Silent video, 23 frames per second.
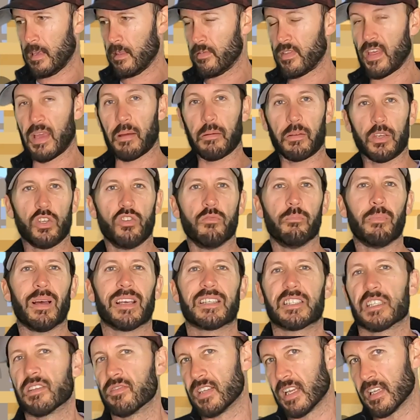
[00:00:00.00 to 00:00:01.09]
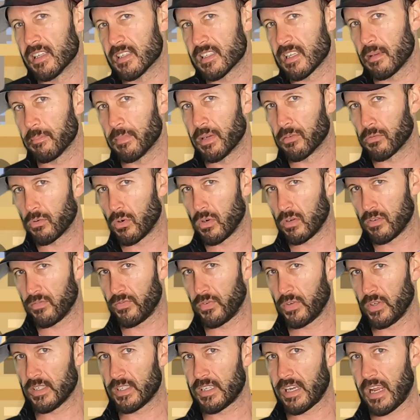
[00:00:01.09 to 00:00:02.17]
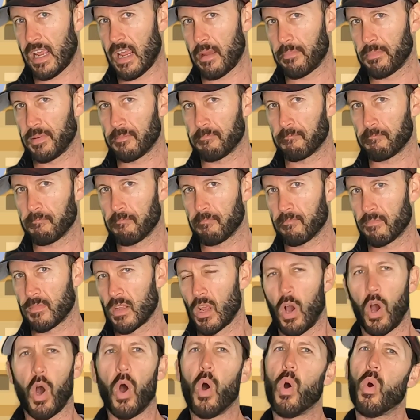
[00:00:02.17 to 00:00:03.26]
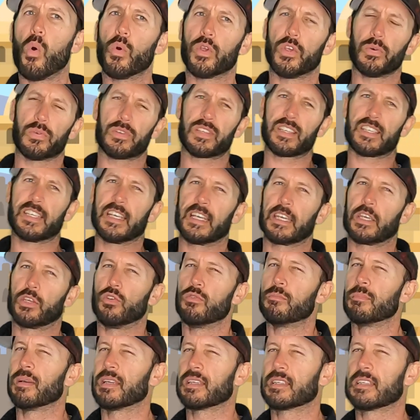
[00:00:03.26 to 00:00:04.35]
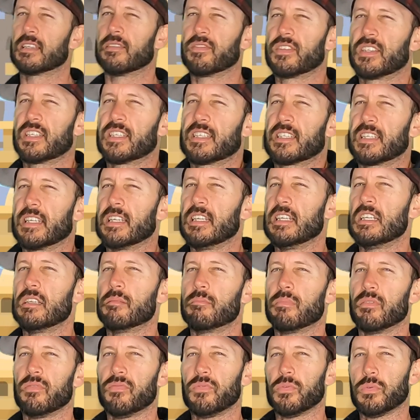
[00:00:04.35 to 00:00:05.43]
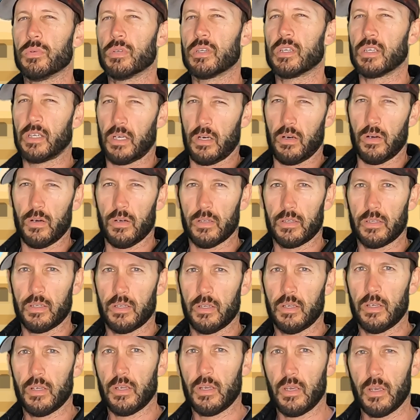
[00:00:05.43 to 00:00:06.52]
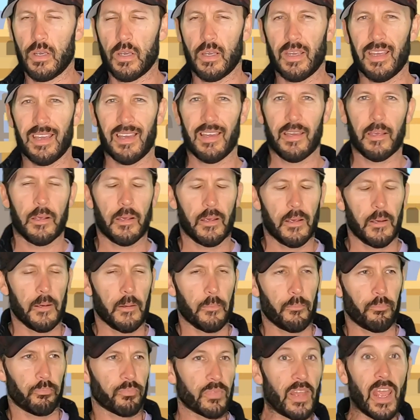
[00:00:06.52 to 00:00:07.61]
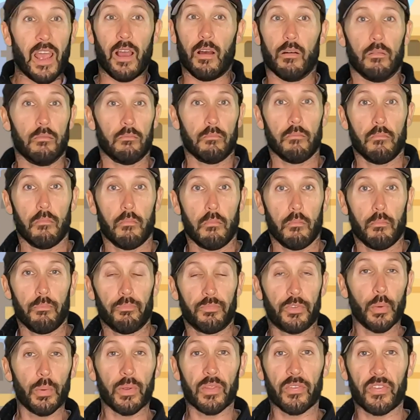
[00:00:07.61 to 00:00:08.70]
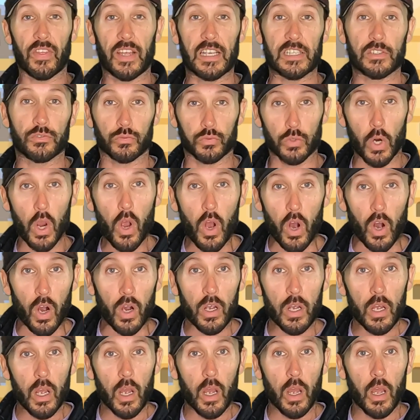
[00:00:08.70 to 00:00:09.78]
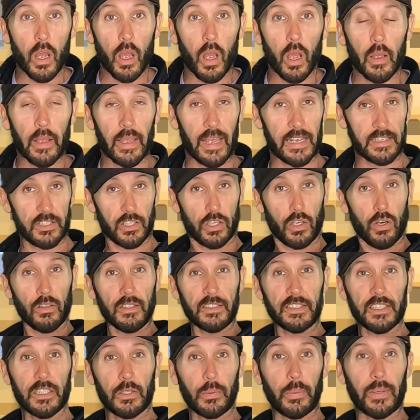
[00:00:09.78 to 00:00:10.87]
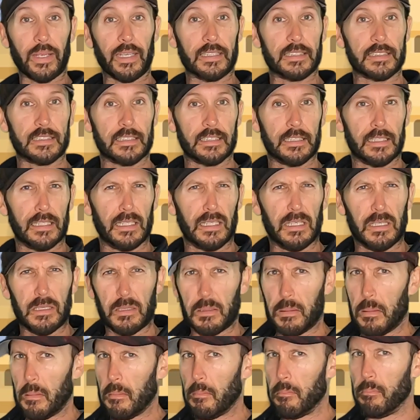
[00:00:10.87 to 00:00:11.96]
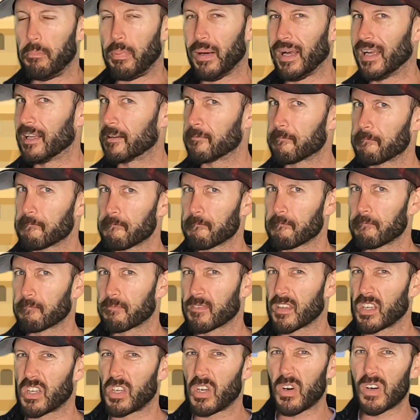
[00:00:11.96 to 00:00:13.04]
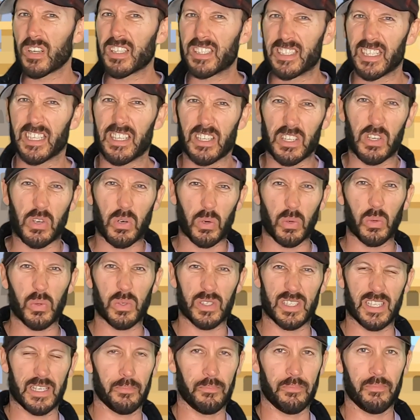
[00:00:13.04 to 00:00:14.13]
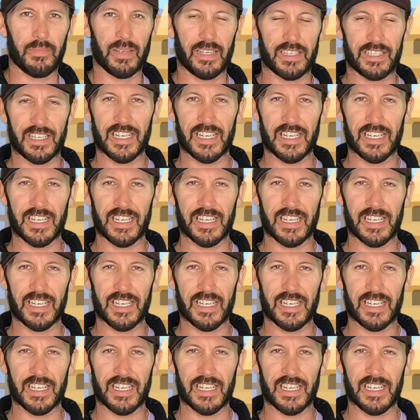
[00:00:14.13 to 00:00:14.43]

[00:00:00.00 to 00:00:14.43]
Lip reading: that you must have done something wrong for it to happen. Oh, you're sick, you must have sinned before God. Now, doing things wrong has a consequence, but God didn't cause him. And